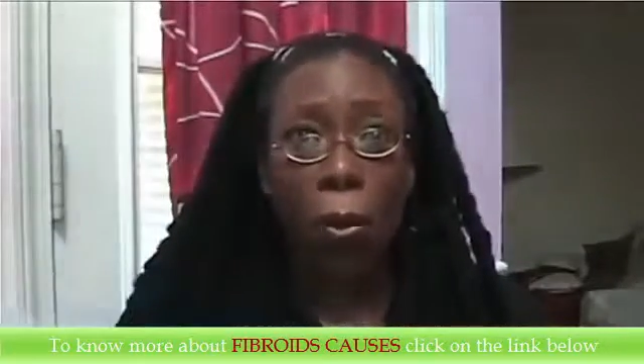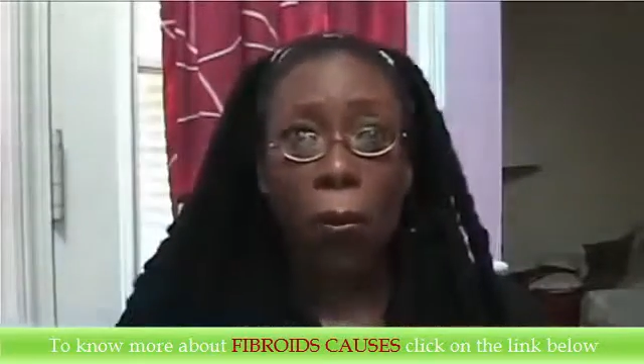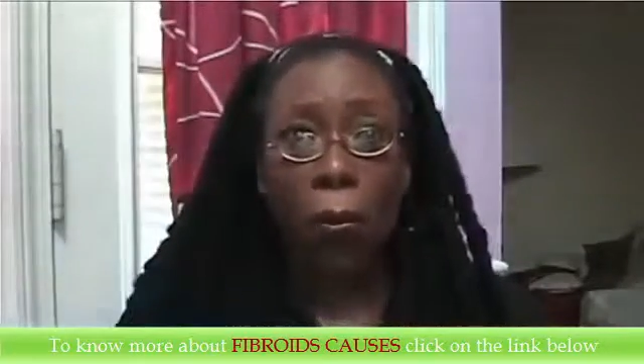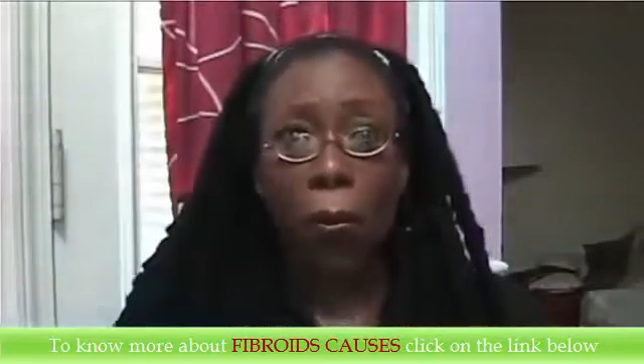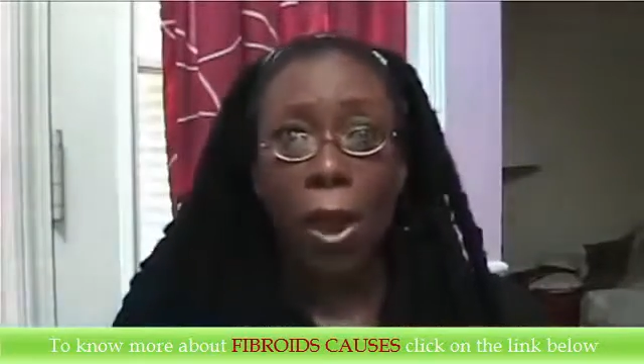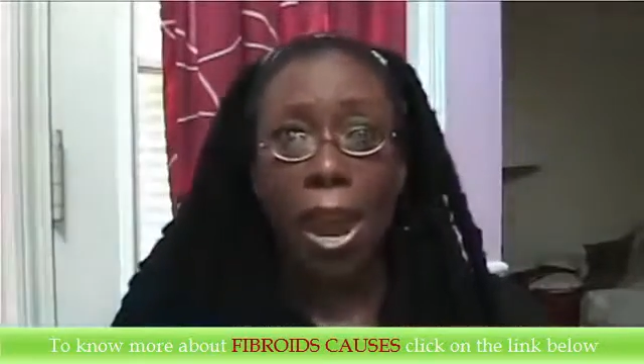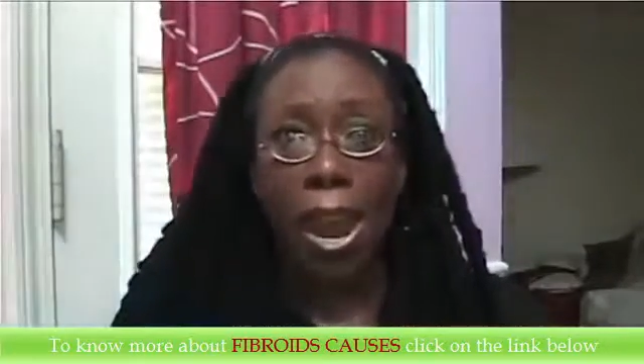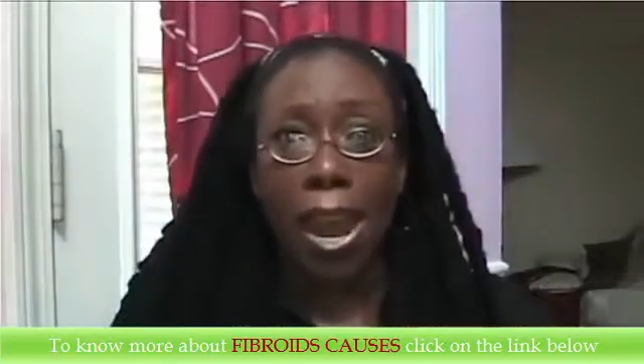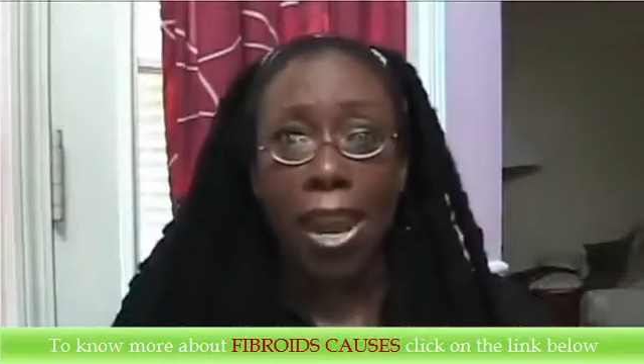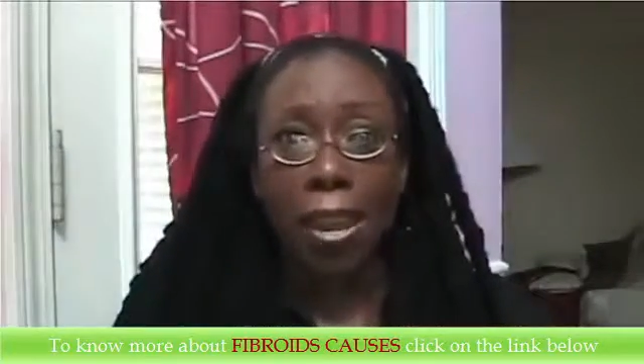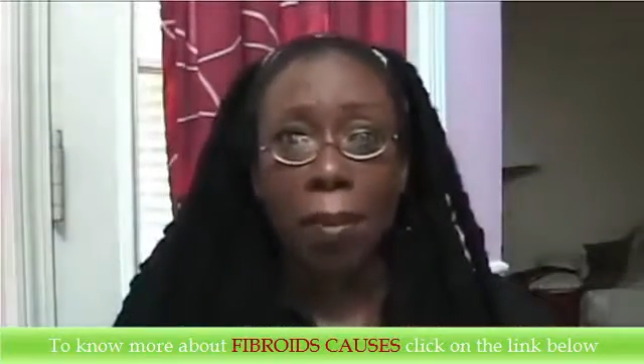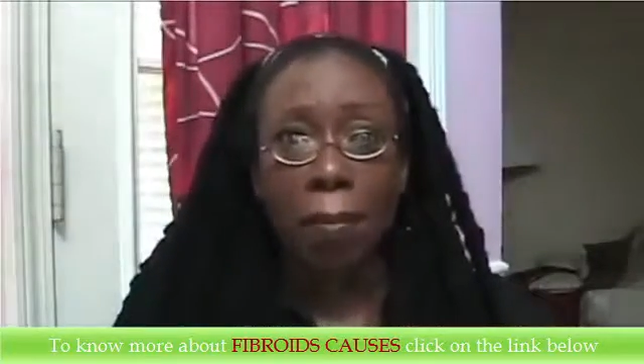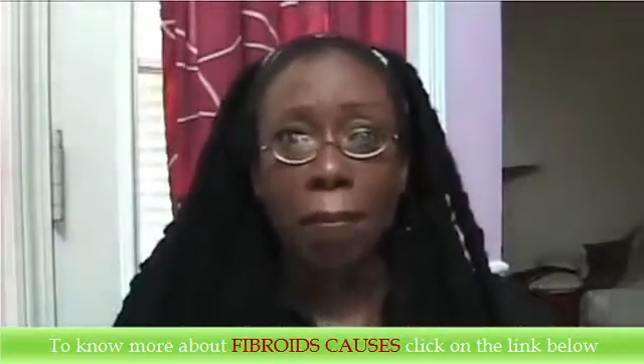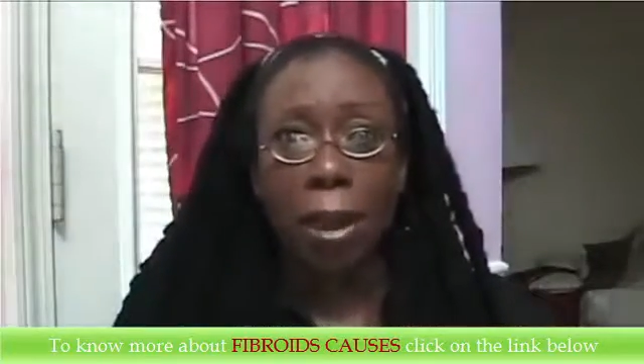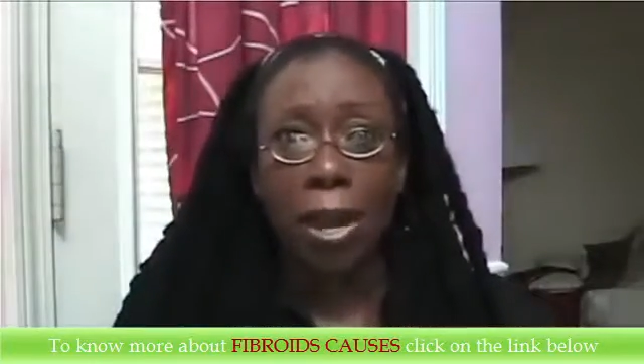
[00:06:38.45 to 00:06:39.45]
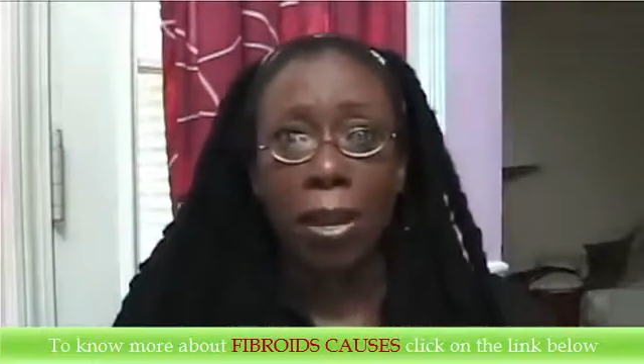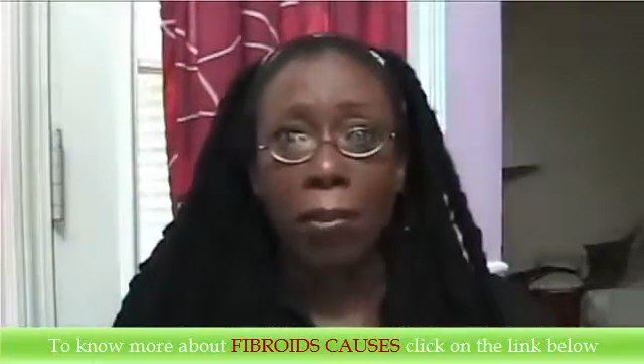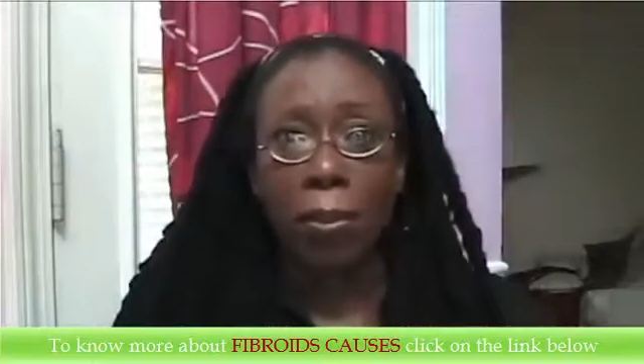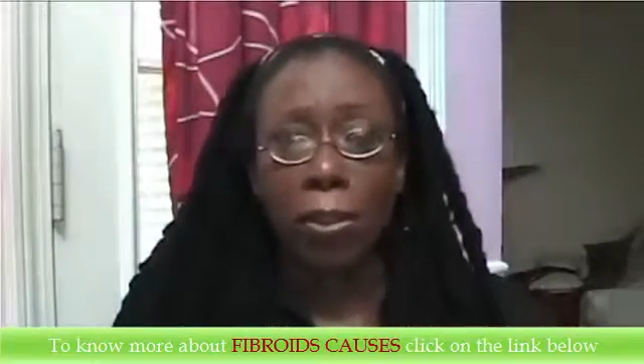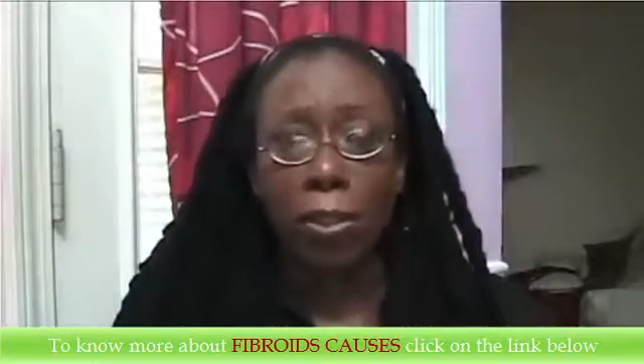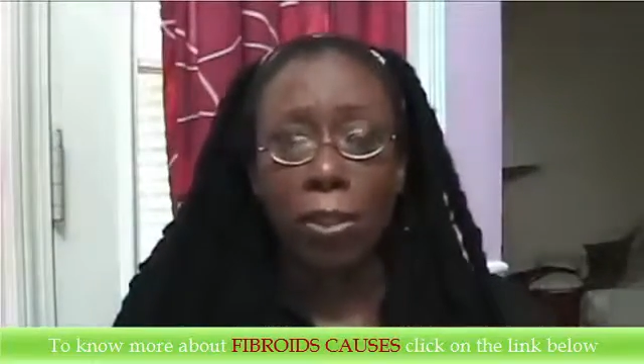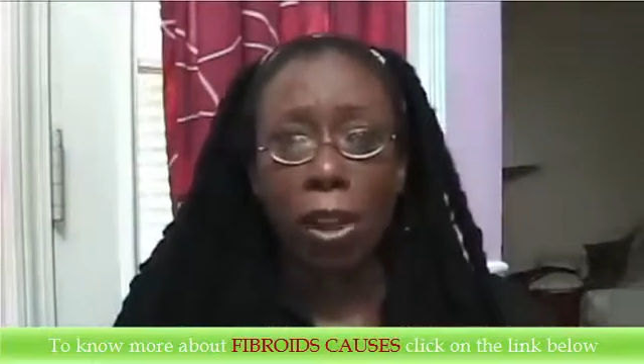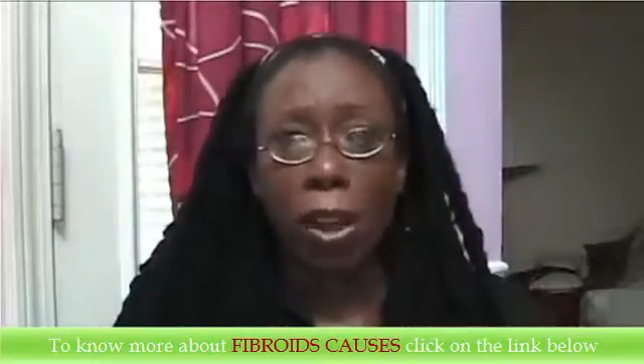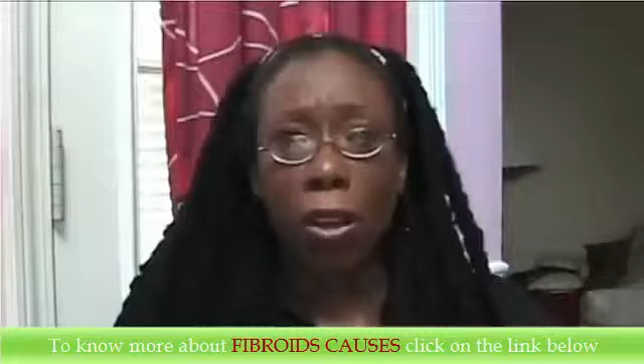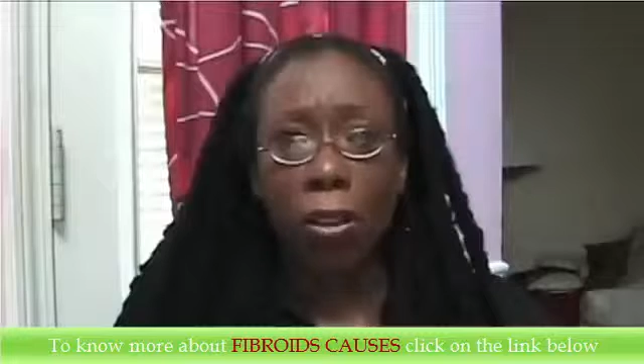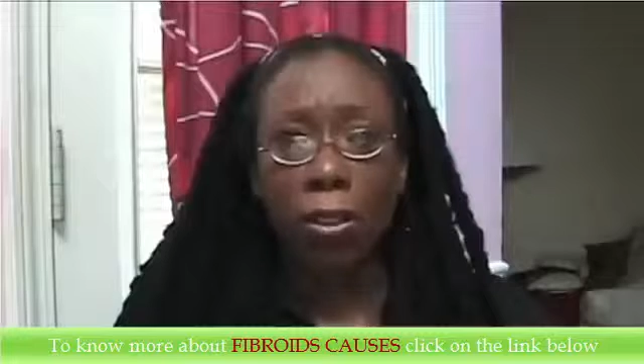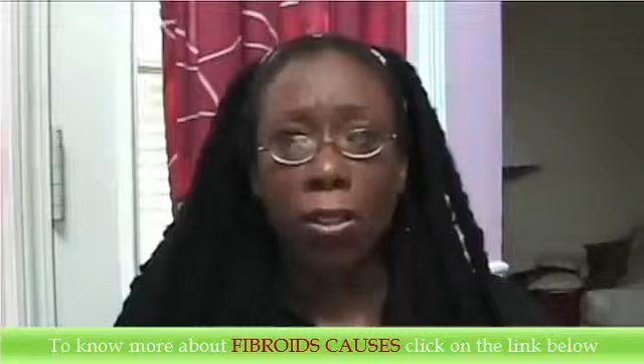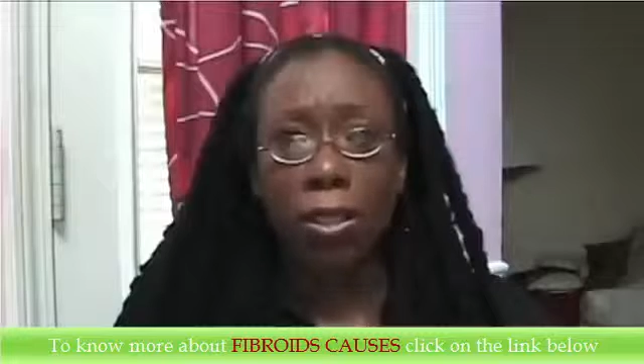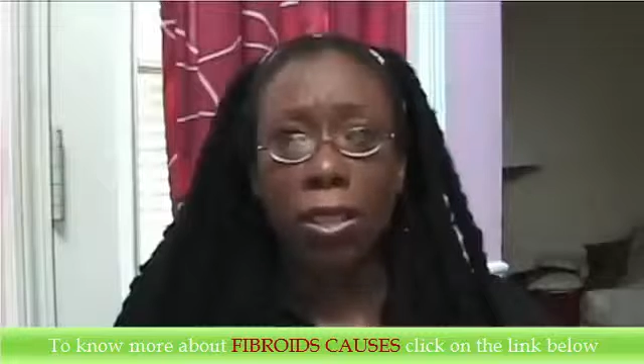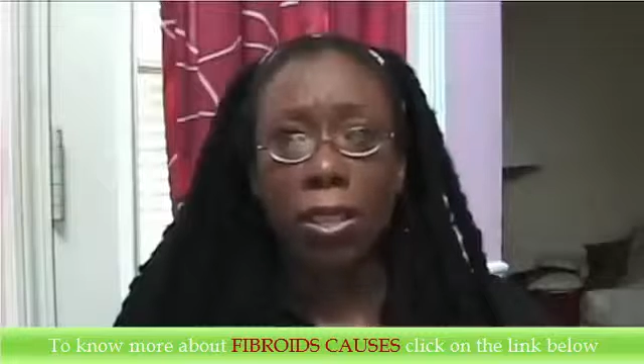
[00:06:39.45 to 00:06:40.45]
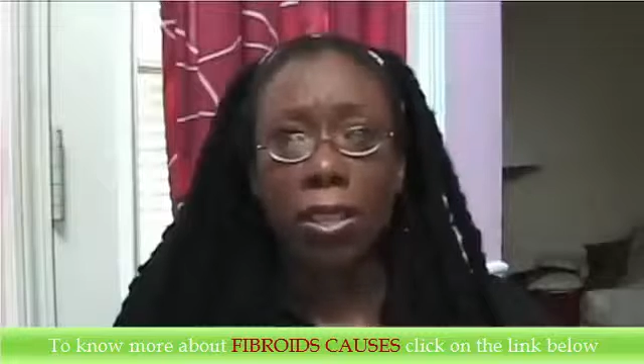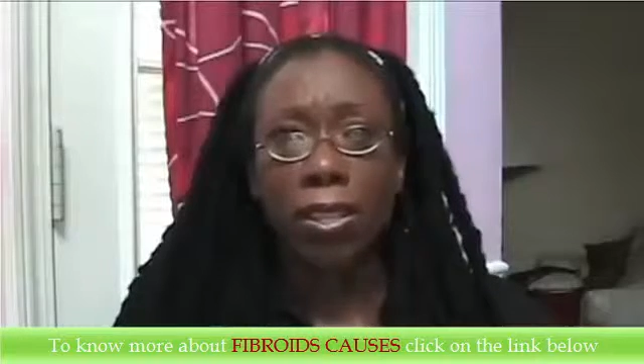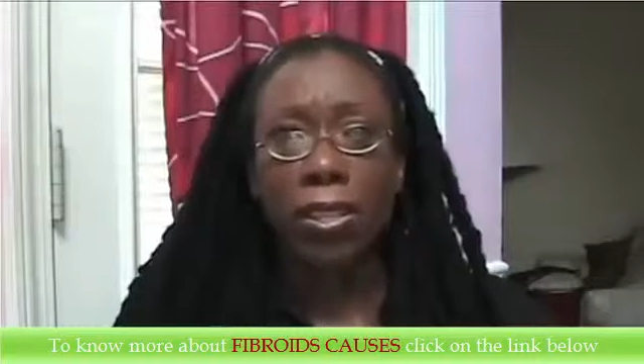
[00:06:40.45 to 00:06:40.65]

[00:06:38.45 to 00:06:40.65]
away by the results.